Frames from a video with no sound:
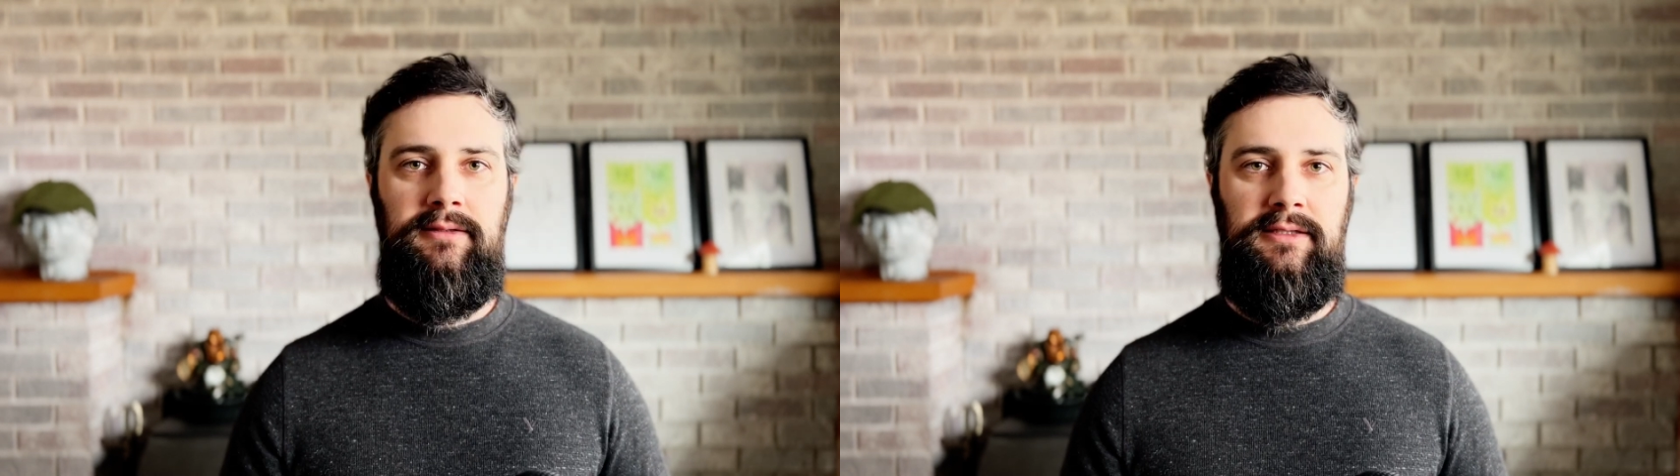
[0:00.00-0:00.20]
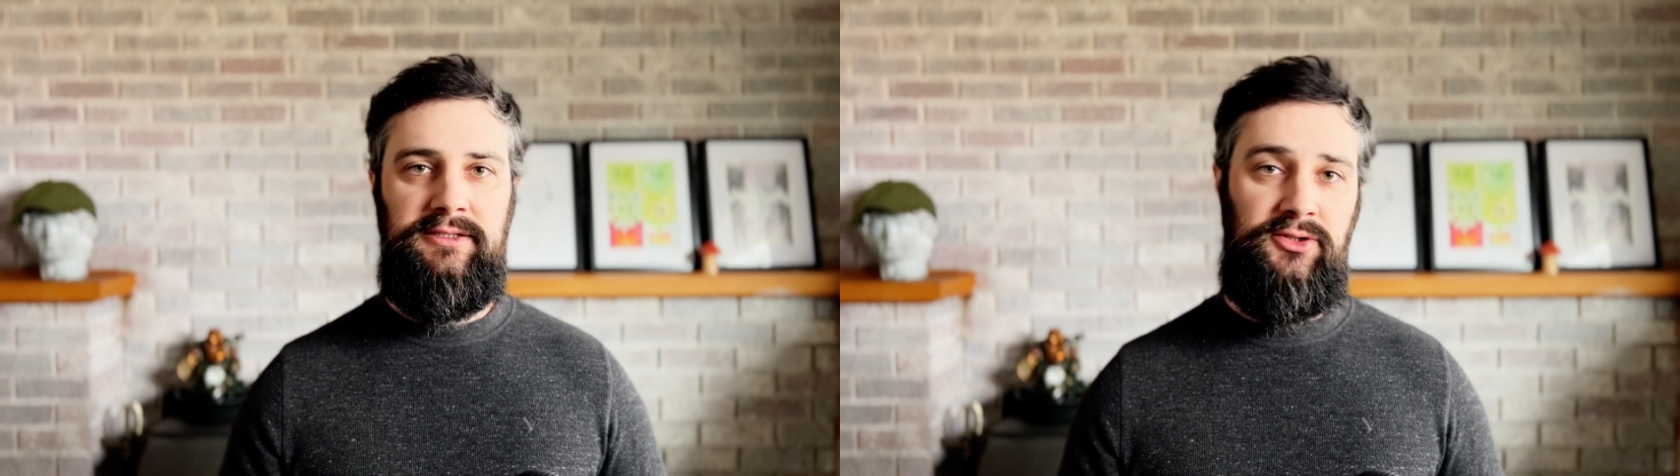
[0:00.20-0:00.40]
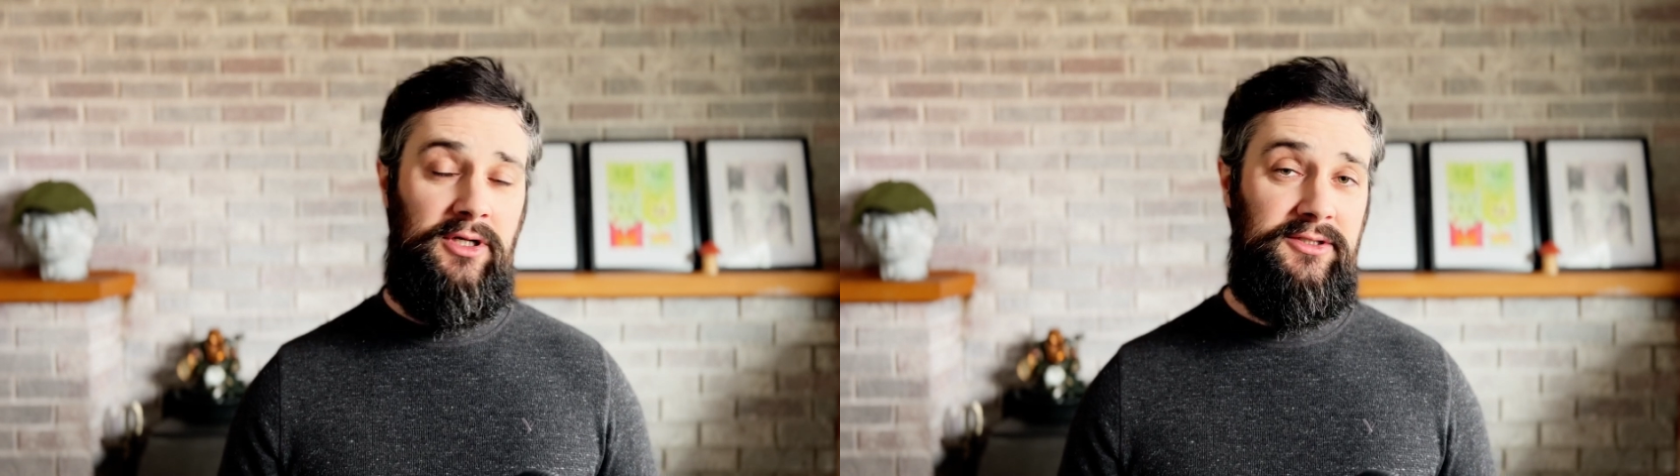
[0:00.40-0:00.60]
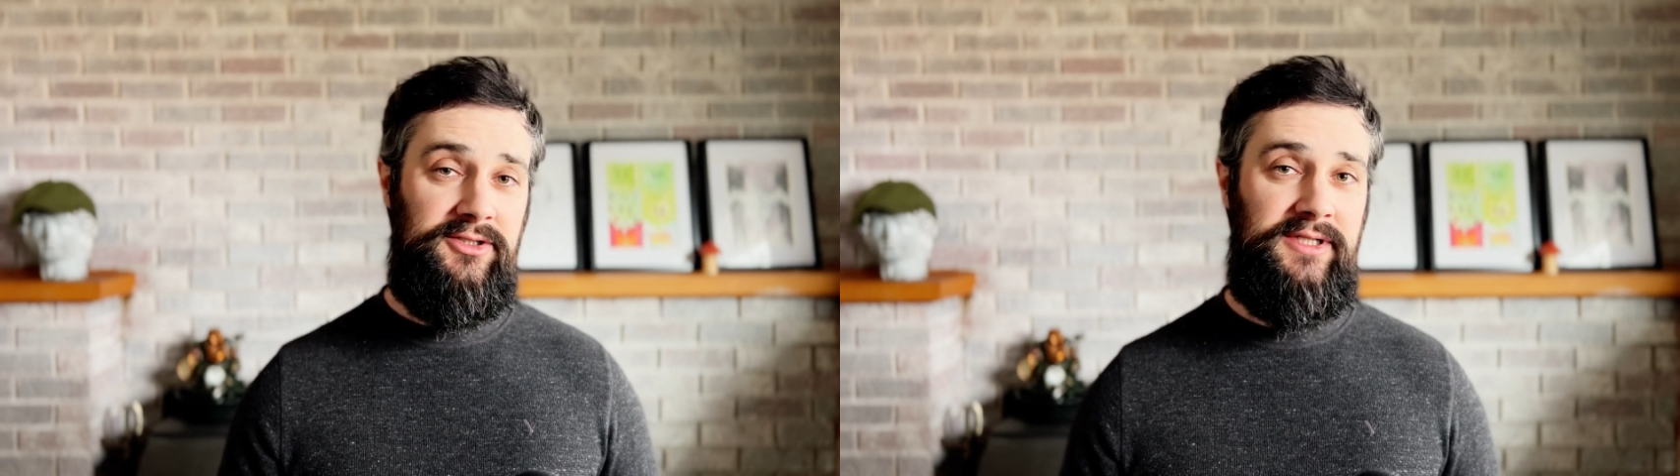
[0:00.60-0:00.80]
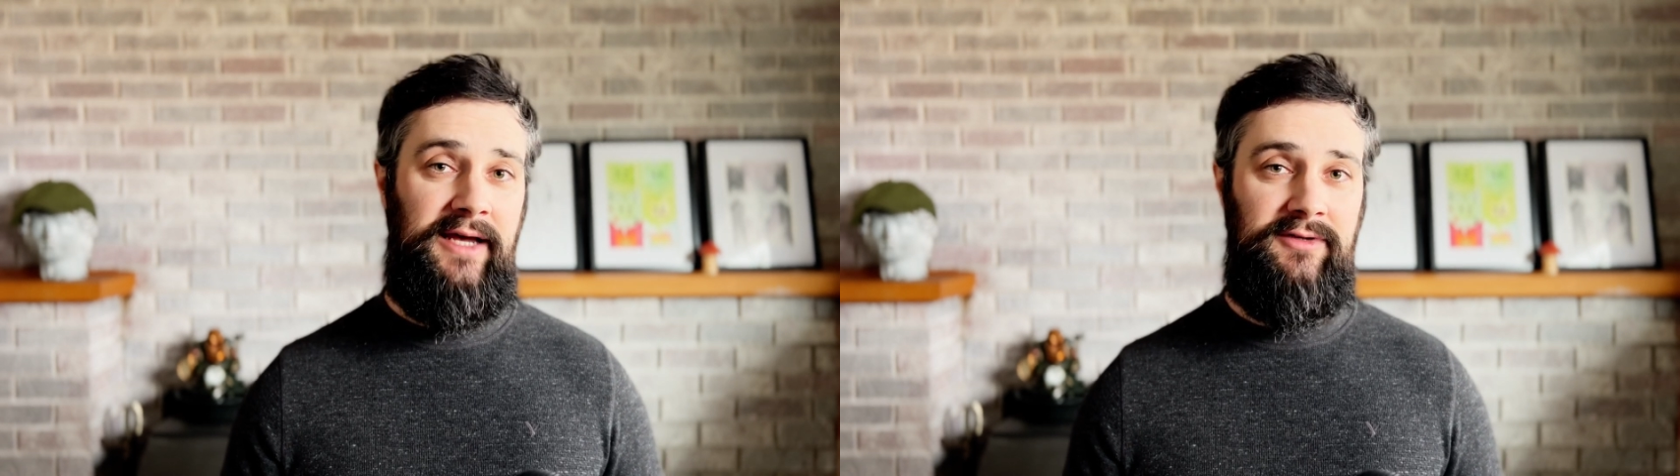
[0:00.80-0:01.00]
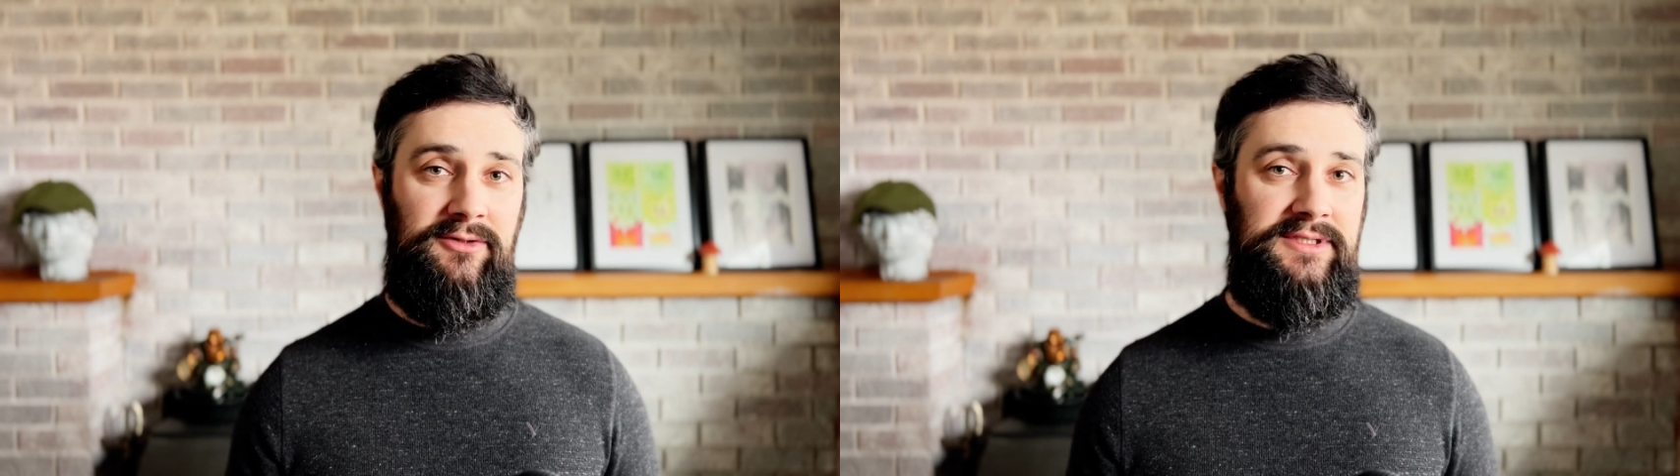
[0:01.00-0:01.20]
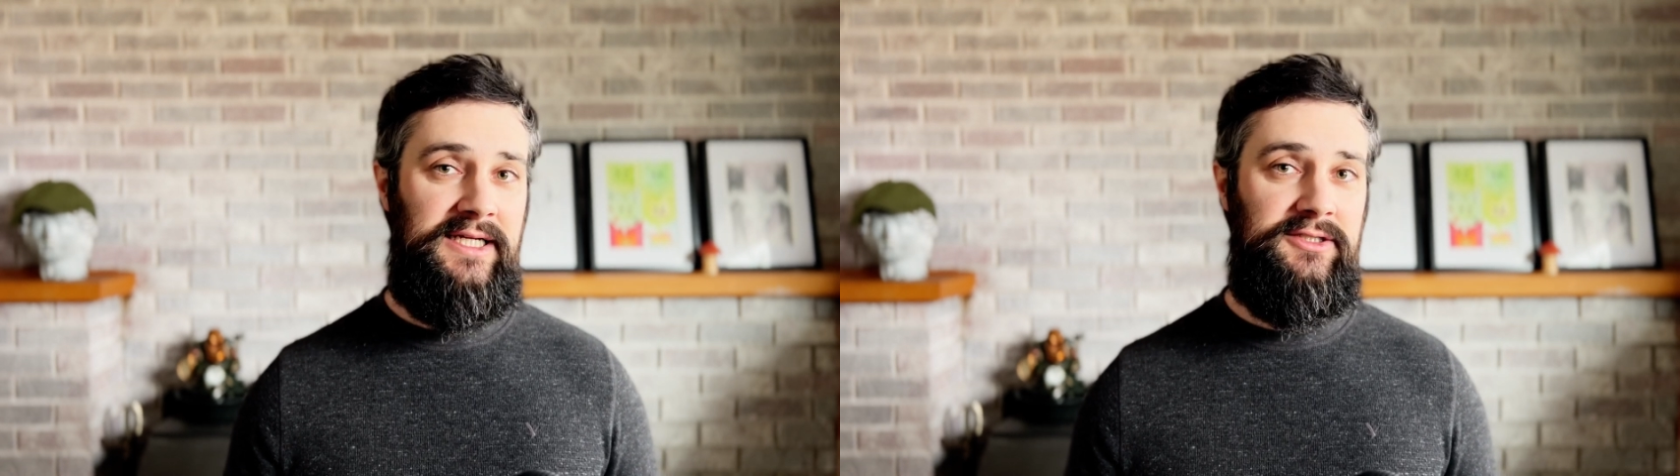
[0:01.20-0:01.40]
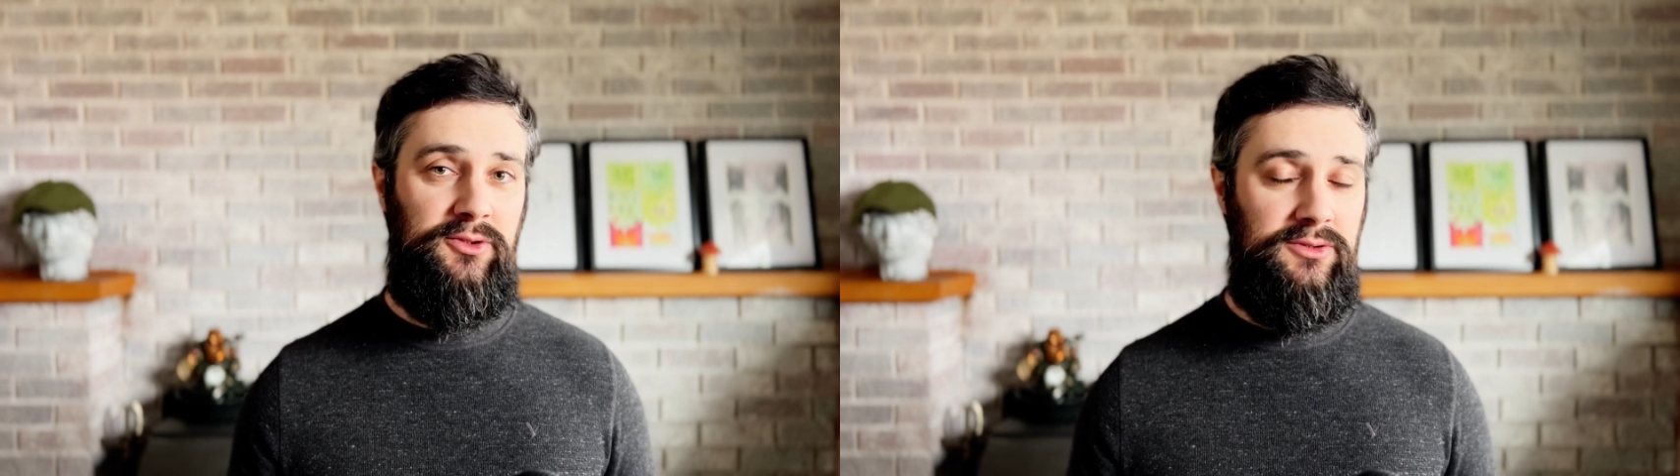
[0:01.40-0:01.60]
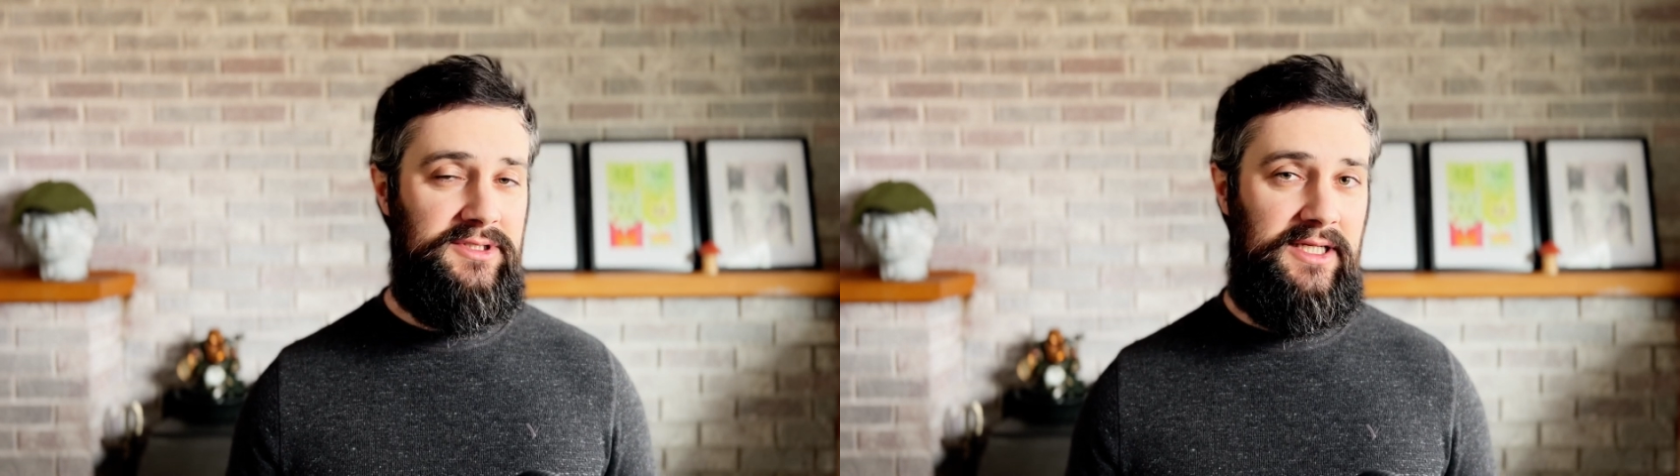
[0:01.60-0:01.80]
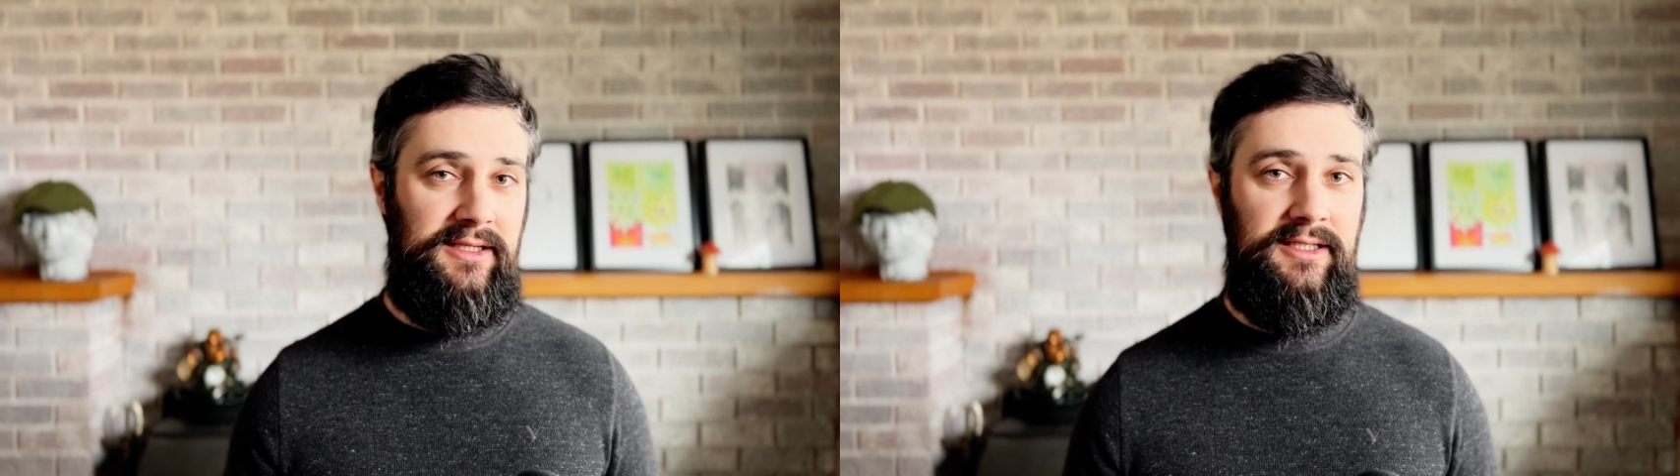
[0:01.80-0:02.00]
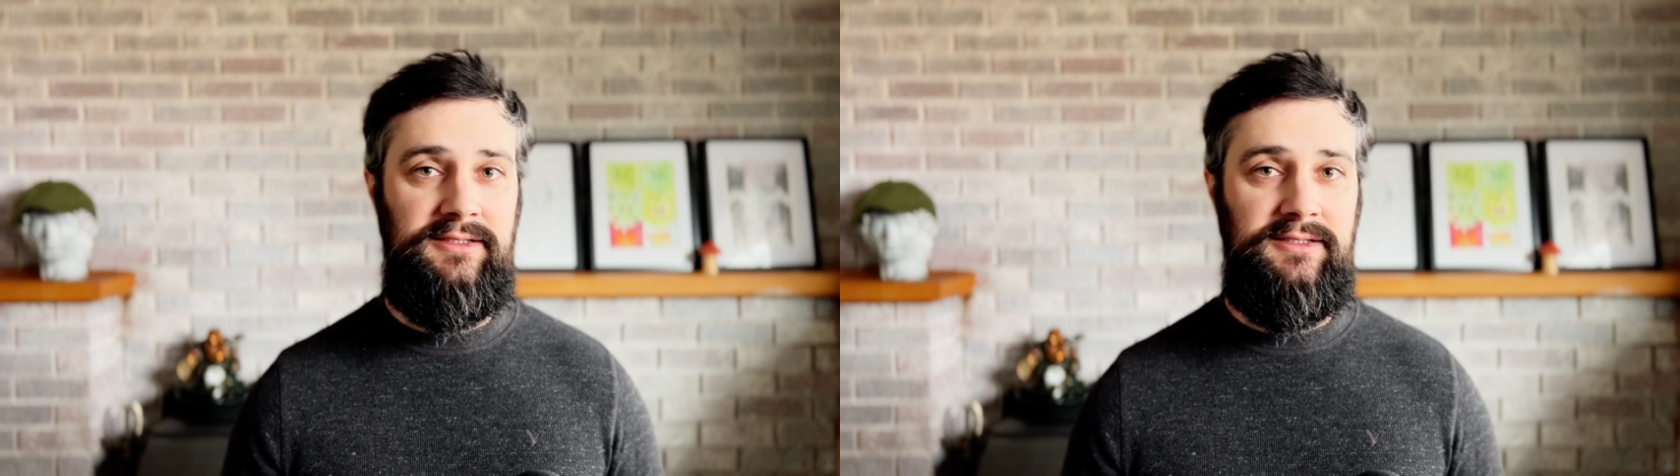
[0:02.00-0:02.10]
Astrologers haven't always had tools like this,